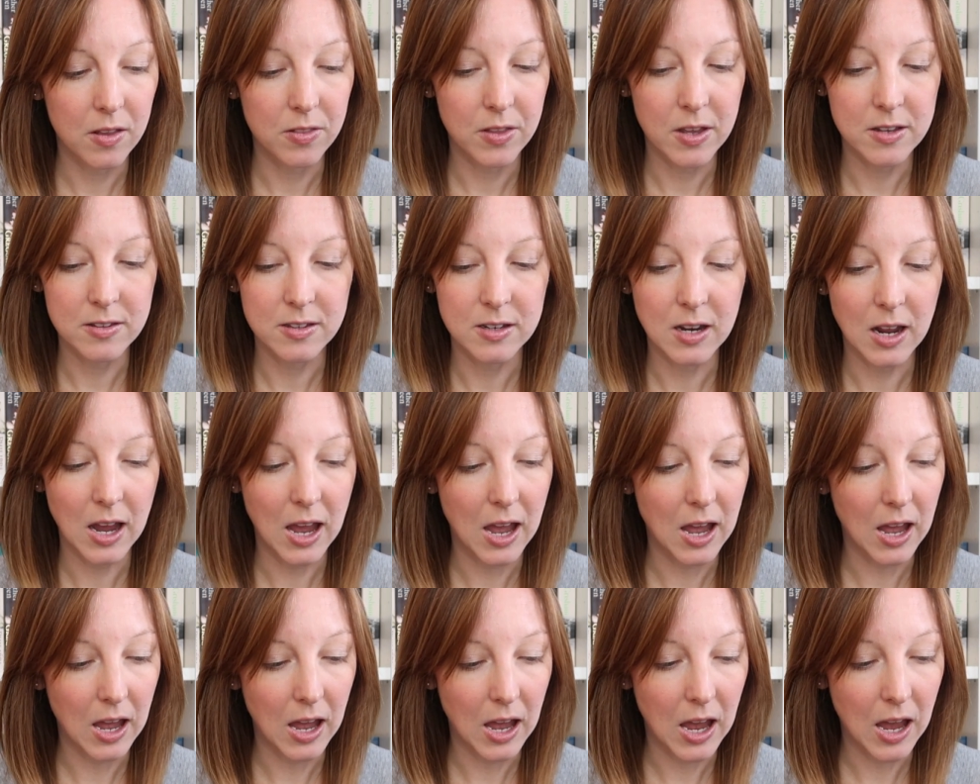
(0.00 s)
there's an
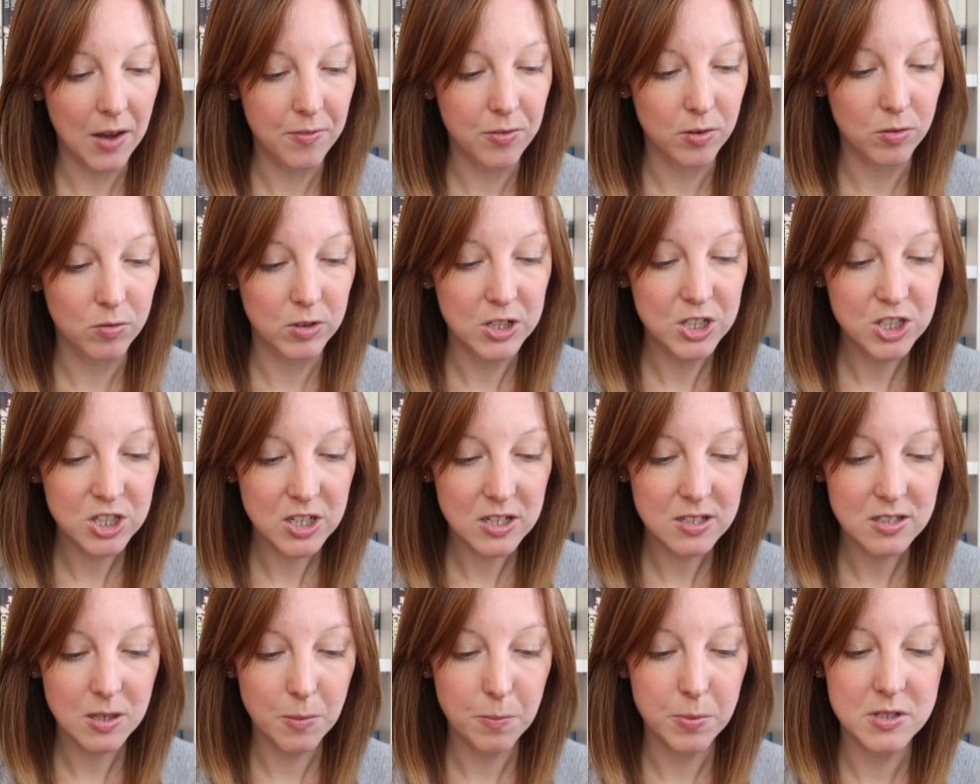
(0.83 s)

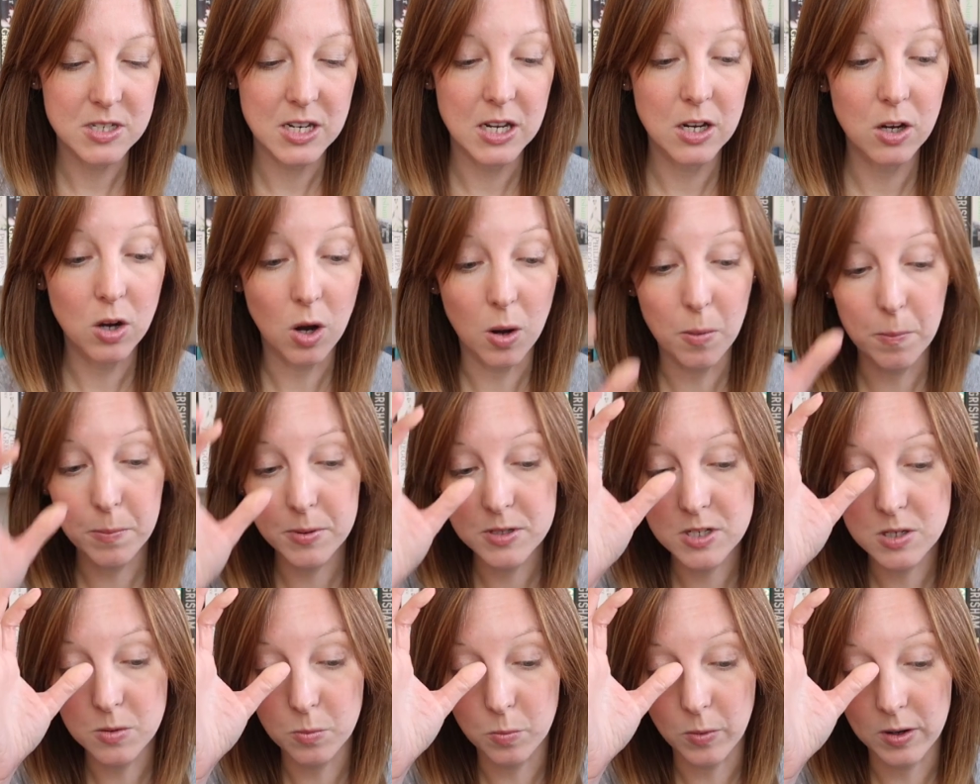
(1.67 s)
avaricious but
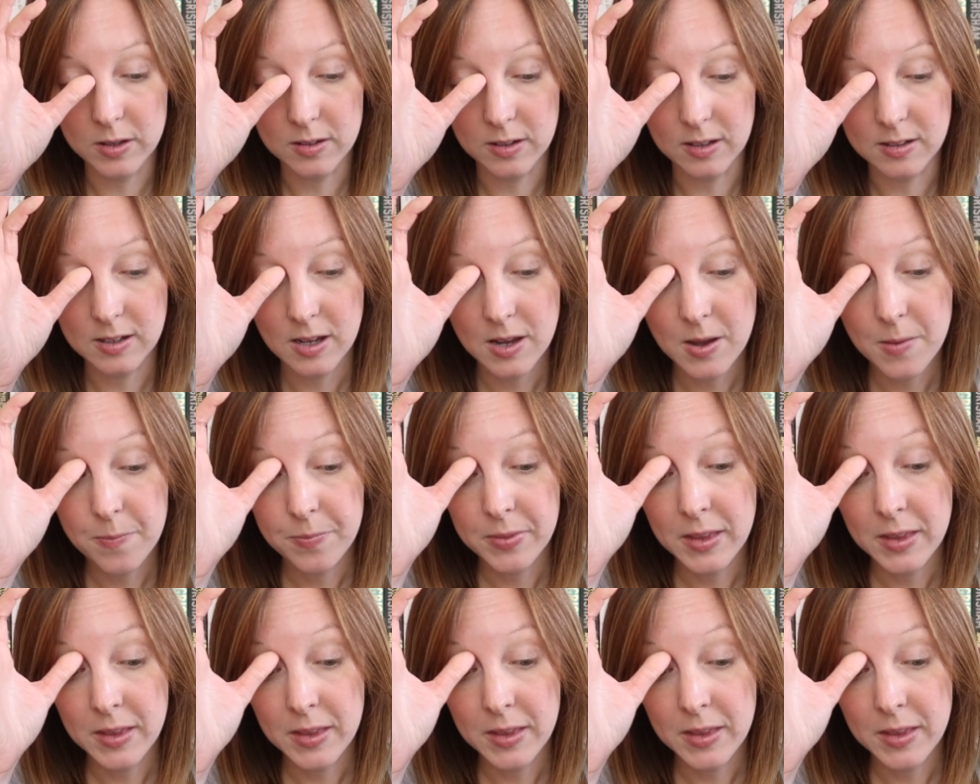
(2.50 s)
incompetent wizard,